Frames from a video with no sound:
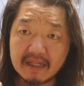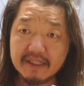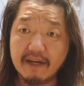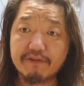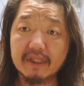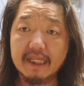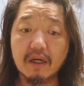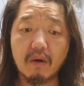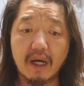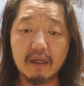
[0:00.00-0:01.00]
definitely
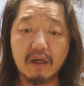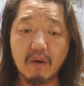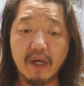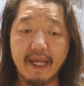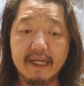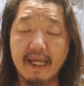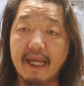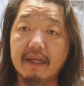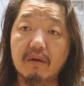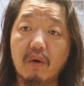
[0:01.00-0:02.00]
go uh, go ahead
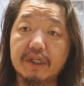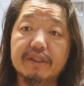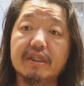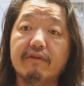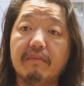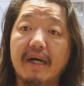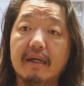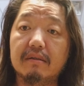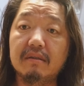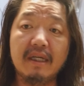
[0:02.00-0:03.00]
and order yourself a
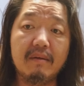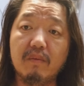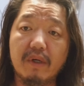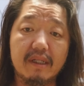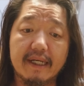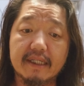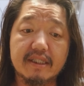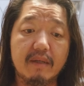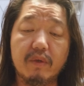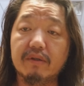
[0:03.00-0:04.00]
bottle what, like I
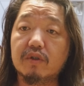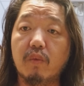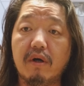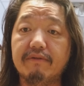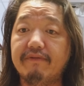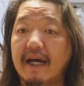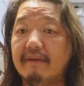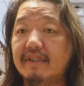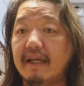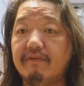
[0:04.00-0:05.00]
said, whether it's 1,
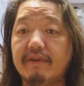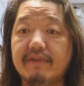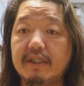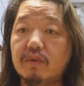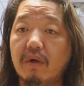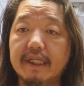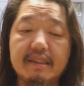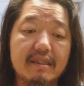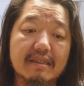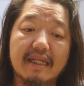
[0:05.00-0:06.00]
5, 10, 15, 20,
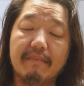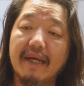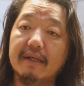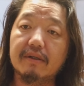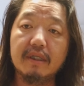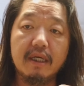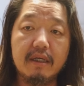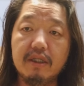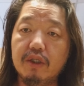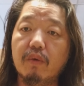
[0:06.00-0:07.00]
does not matter.
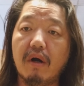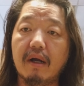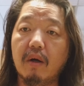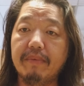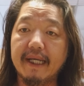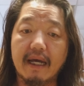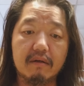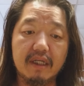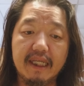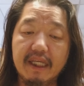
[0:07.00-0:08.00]
You are helping
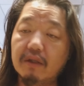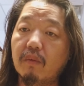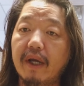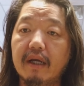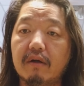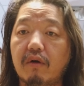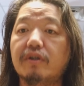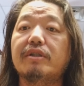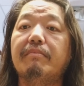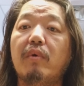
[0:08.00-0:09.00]
out either way
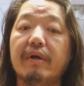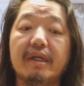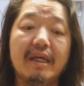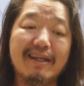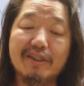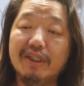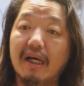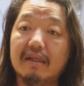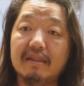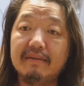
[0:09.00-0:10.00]
across the board.
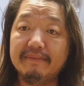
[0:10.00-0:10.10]
Gianna,